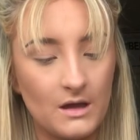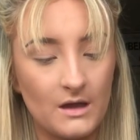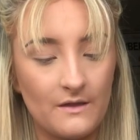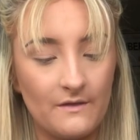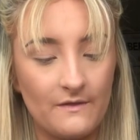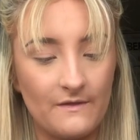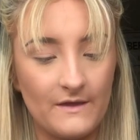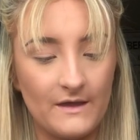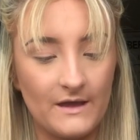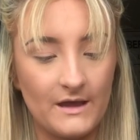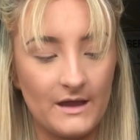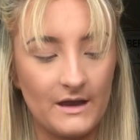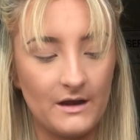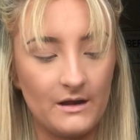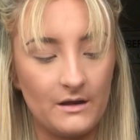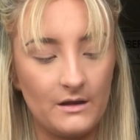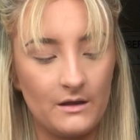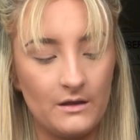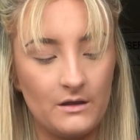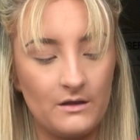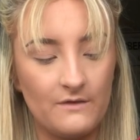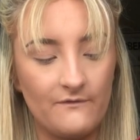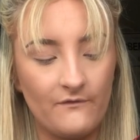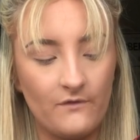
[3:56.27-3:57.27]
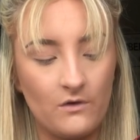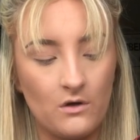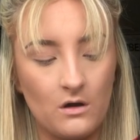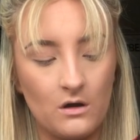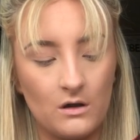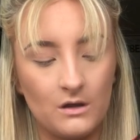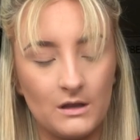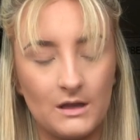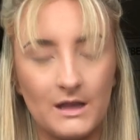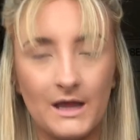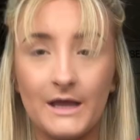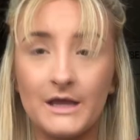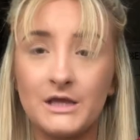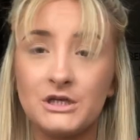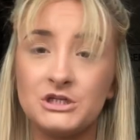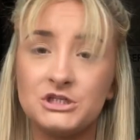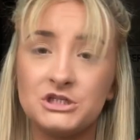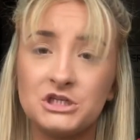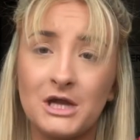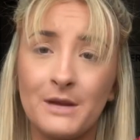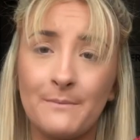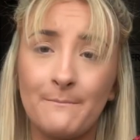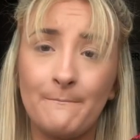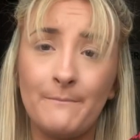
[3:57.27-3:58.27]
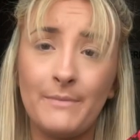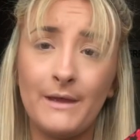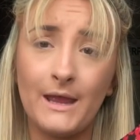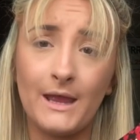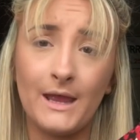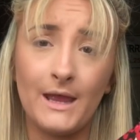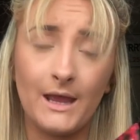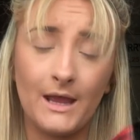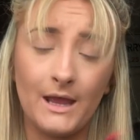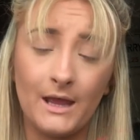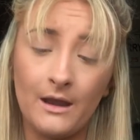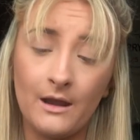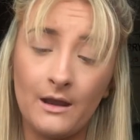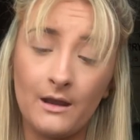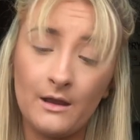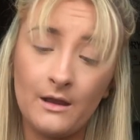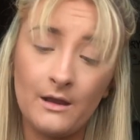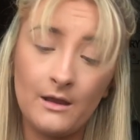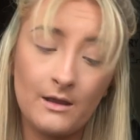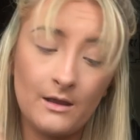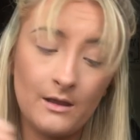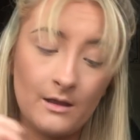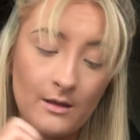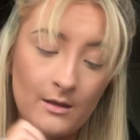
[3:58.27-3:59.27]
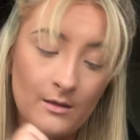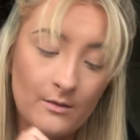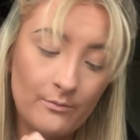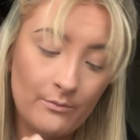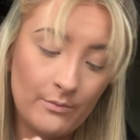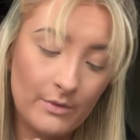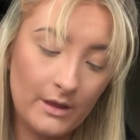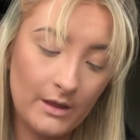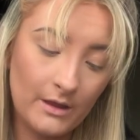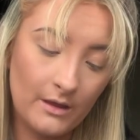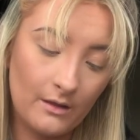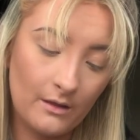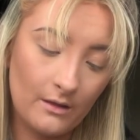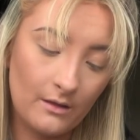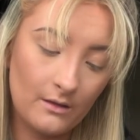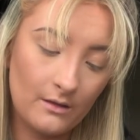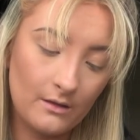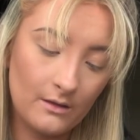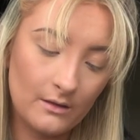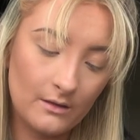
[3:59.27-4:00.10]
And then you've got like a champagne pink